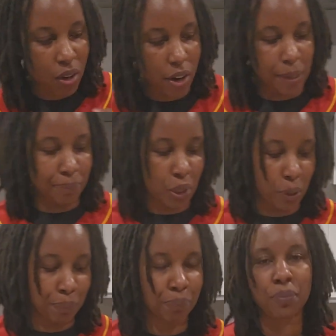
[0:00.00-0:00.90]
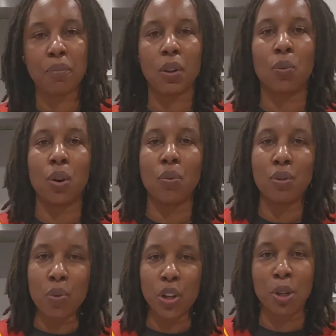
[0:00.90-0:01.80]
Alright, so what we
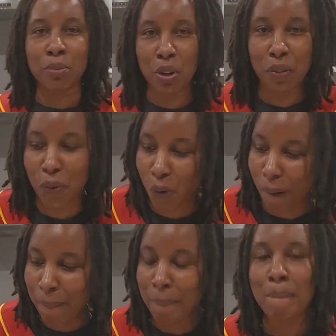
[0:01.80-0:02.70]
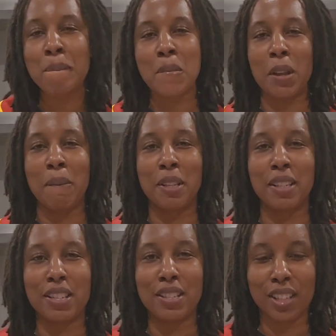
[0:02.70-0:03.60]
went up there for, let me
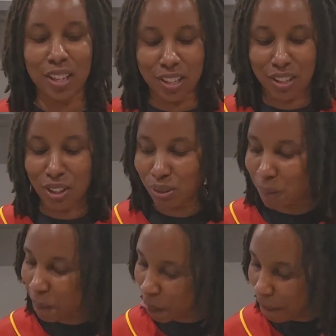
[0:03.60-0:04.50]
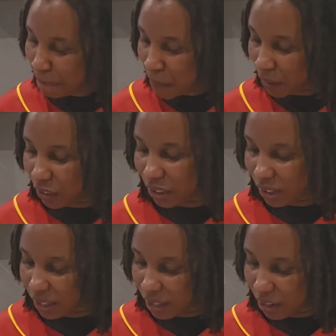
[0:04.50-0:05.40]
get into this one. This
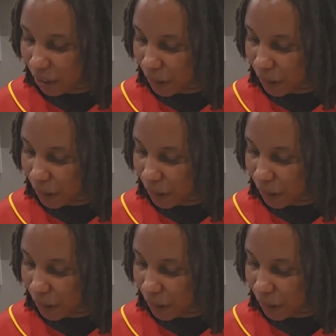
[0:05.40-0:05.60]
is the